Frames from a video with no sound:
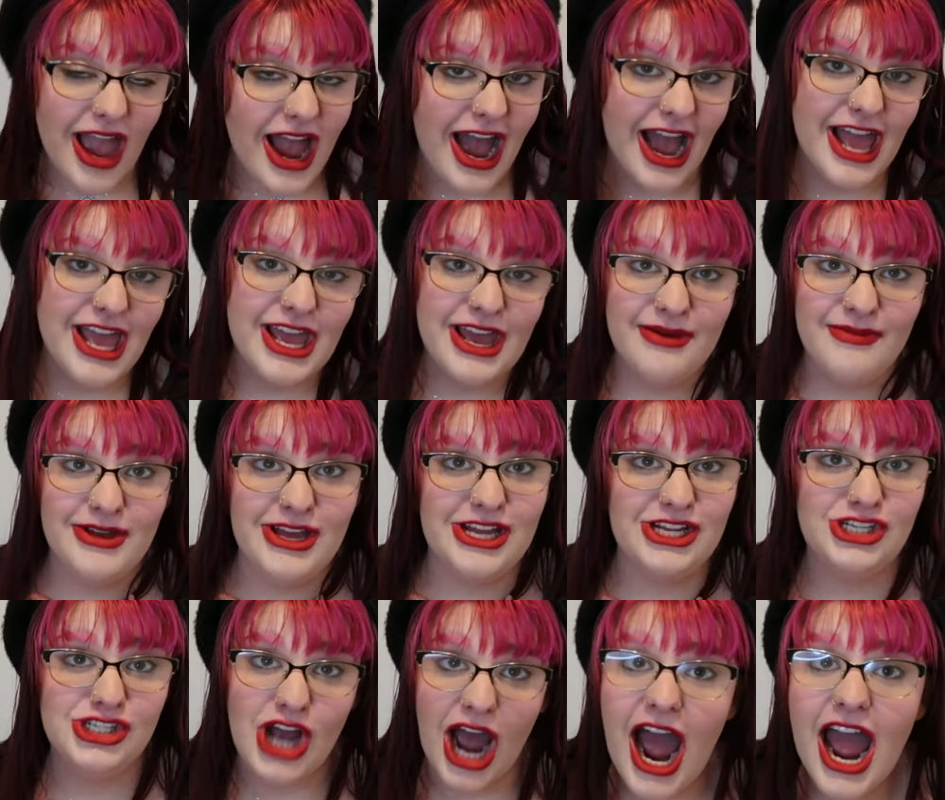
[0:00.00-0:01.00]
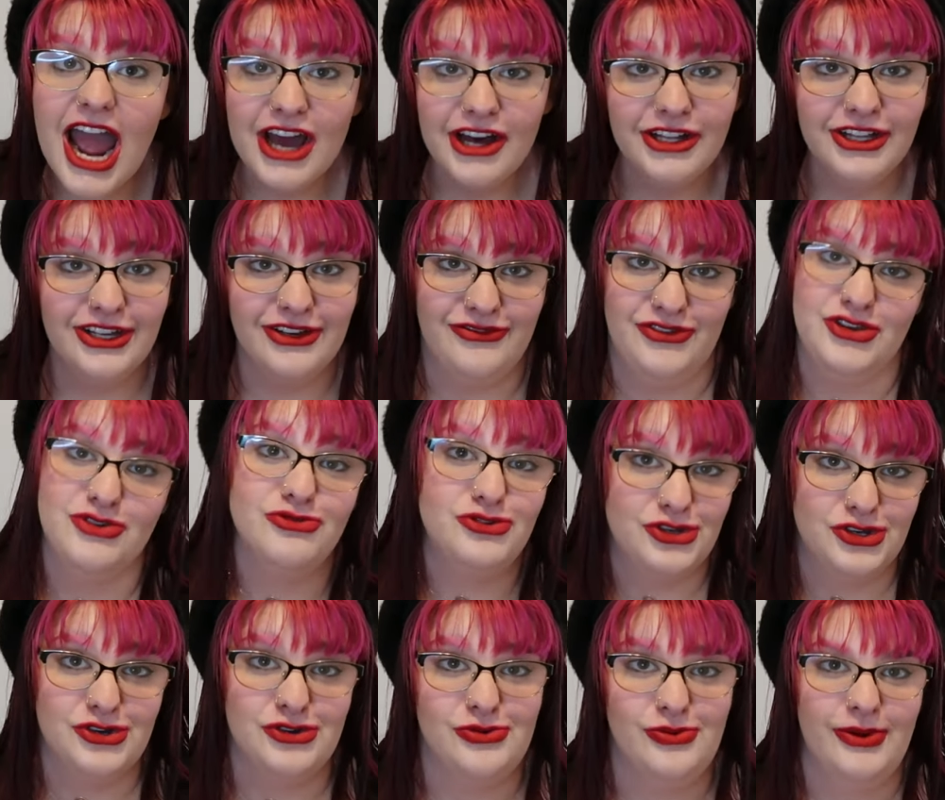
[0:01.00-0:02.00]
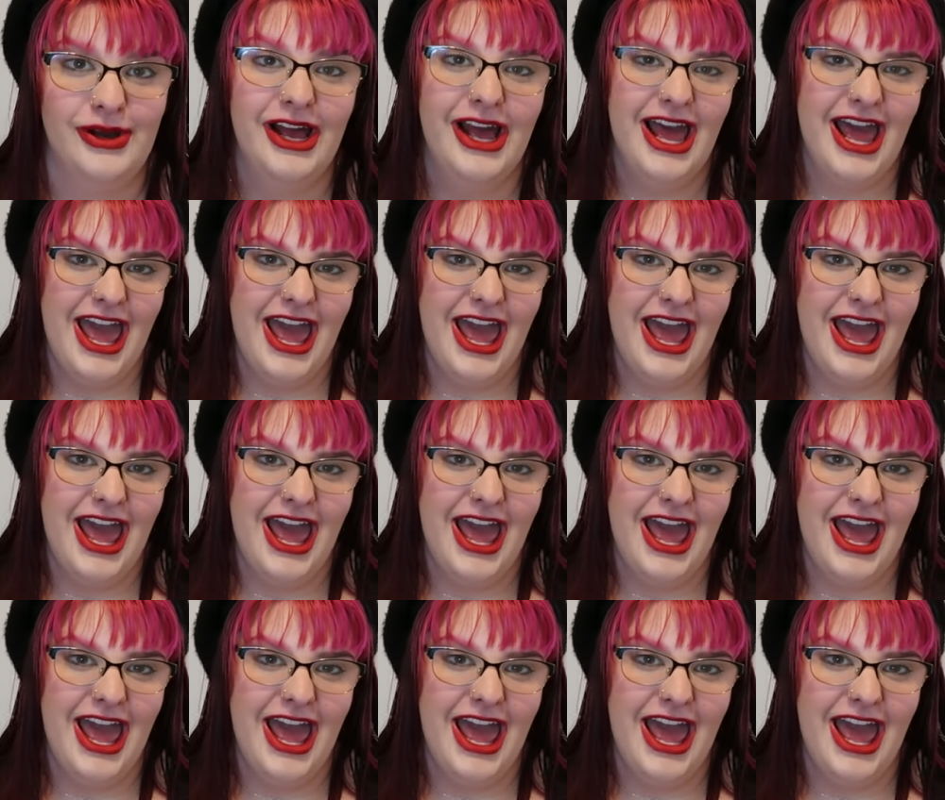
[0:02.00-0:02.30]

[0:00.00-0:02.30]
I am a child of YouTube.